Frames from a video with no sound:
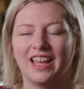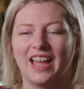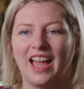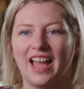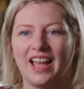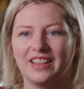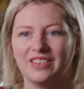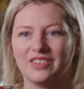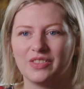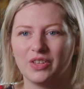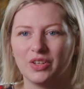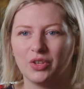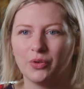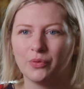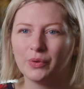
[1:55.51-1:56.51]
and
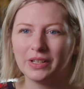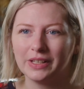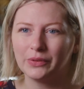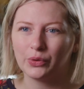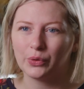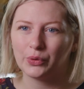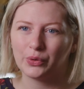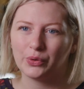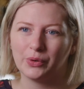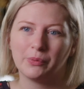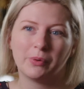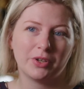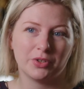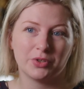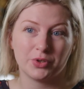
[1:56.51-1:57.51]
that you've really thought through
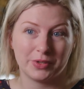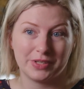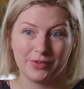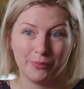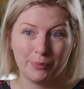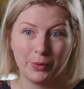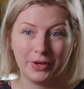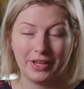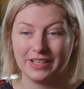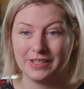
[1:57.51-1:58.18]
what your choice of book